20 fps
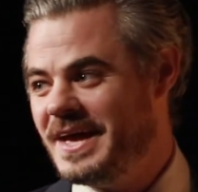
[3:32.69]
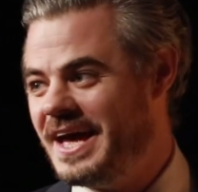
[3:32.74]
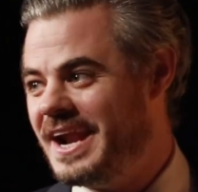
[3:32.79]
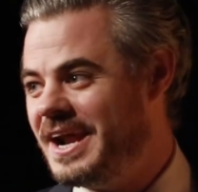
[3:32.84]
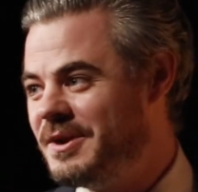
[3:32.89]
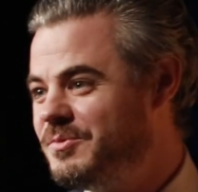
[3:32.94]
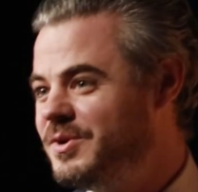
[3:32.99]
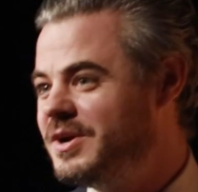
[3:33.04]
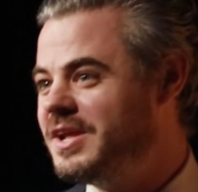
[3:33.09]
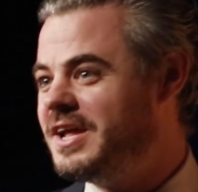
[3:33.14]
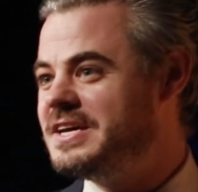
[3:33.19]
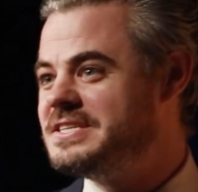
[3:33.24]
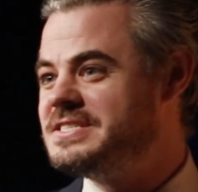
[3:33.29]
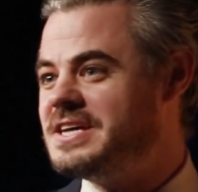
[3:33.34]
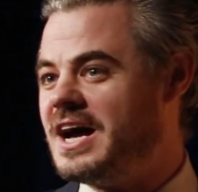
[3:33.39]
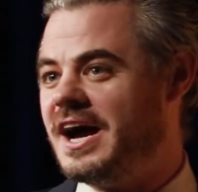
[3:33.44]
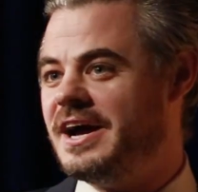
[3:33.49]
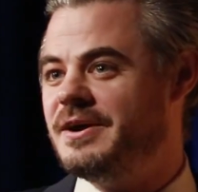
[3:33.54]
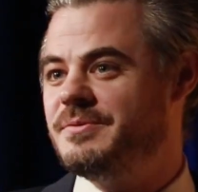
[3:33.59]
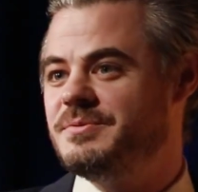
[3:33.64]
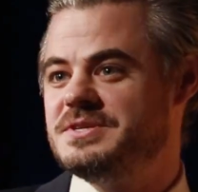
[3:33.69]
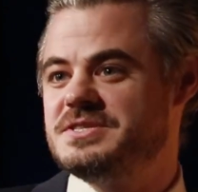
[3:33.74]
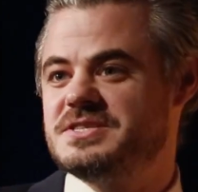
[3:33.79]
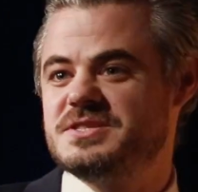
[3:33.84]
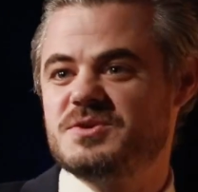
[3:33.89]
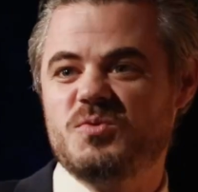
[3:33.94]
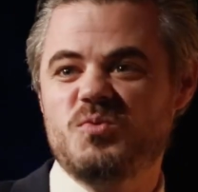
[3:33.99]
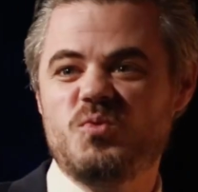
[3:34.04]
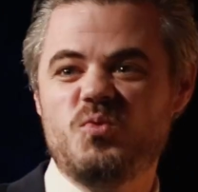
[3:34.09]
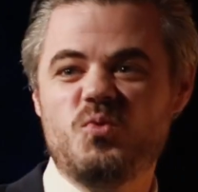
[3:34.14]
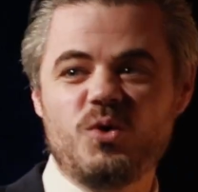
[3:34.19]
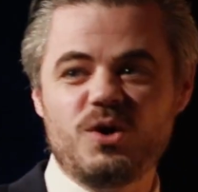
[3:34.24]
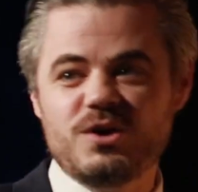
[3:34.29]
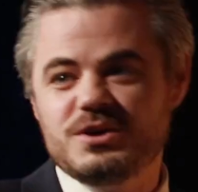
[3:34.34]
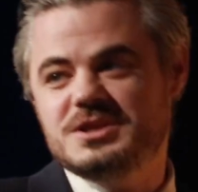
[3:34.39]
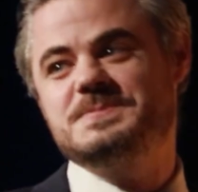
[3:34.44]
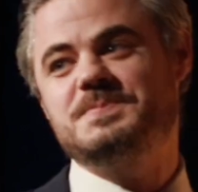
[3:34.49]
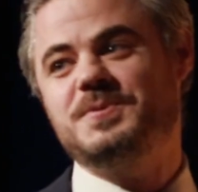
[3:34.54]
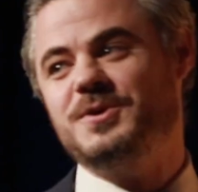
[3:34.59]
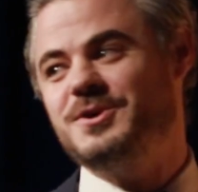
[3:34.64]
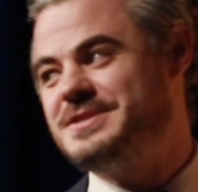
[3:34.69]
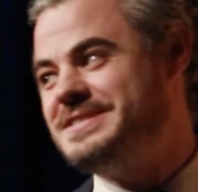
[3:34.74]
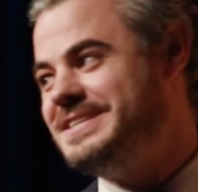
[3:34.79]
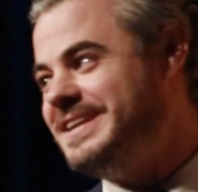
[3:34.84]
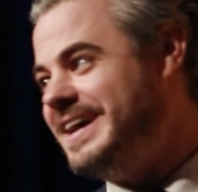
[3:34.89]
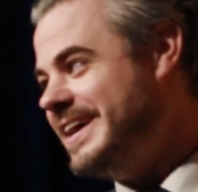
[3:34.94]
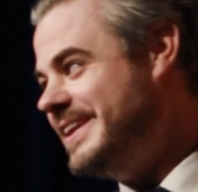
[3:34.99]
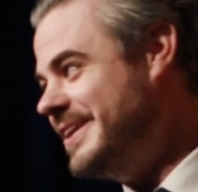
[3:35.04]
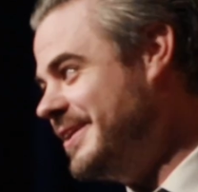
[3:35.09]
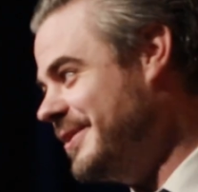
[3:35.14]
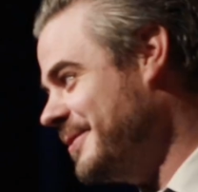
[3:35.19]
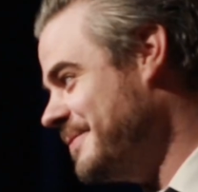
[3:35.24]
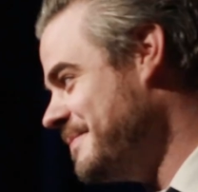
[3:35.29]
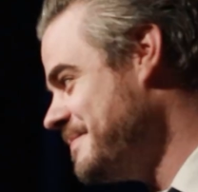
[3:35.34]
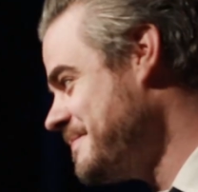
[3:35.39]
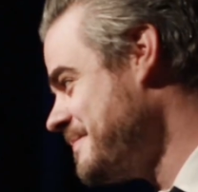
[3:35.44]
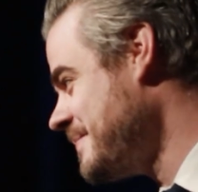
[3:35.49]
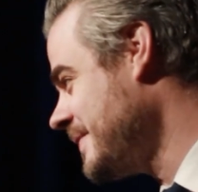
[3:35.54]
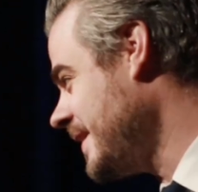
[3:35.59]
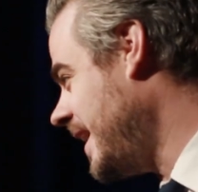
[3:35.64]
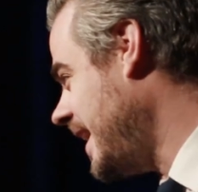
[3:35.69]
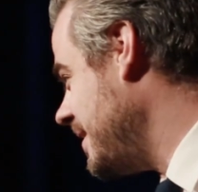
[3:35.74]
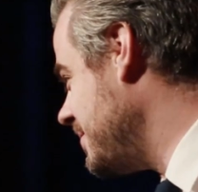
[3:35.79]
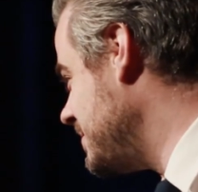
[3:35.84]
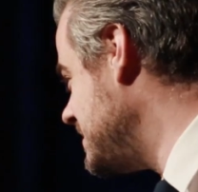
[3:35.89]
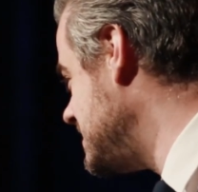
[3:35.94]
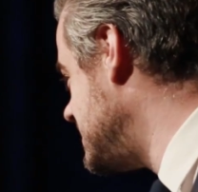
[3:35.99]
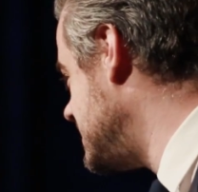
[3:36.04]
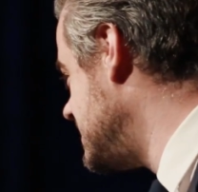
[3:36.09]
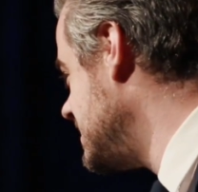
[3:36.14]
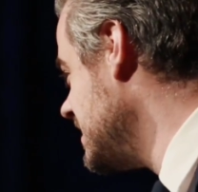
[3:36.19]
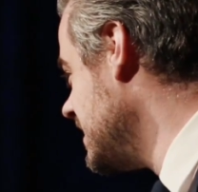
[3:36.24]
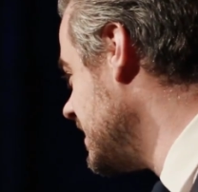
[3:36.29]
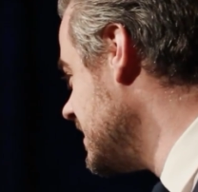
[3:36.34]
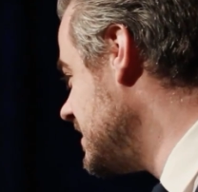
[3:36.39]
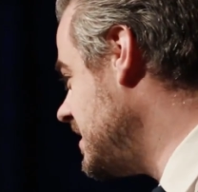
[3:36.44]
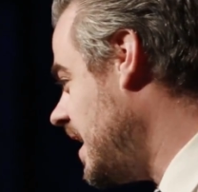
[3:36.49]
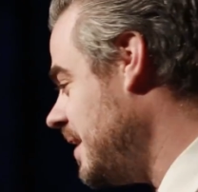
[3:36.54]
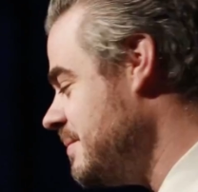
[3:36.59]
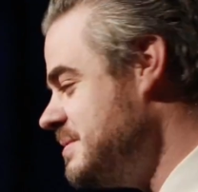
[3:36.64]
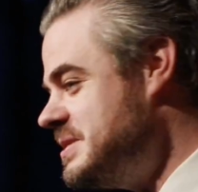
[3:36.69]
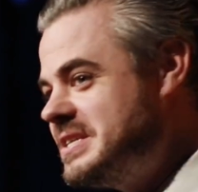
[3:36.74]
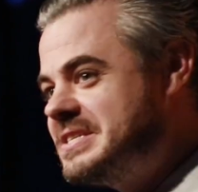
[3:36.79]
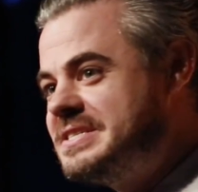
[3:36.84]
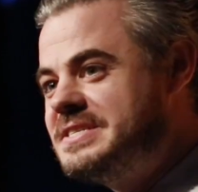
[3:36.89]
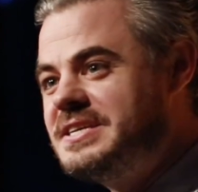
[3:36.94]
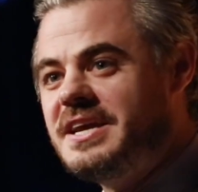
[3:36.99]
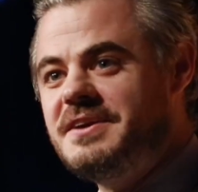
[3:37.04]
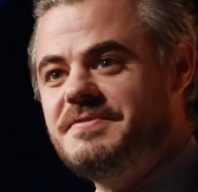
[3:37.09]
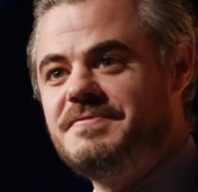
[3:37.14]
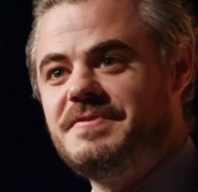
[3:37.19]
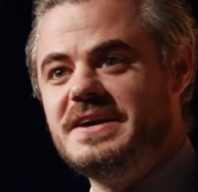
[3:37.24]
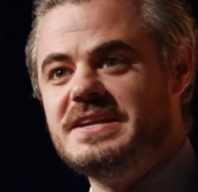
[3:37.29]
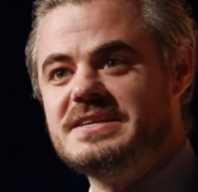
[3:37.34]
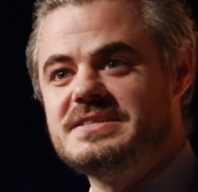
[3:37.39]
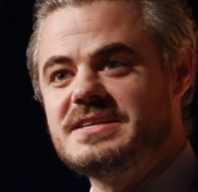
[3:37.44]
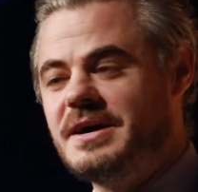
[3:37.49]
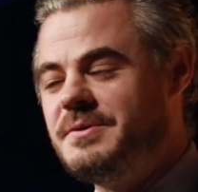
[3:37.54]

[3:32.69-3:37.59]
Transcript: And I realized I was the worst person I knew. I was a sycophant.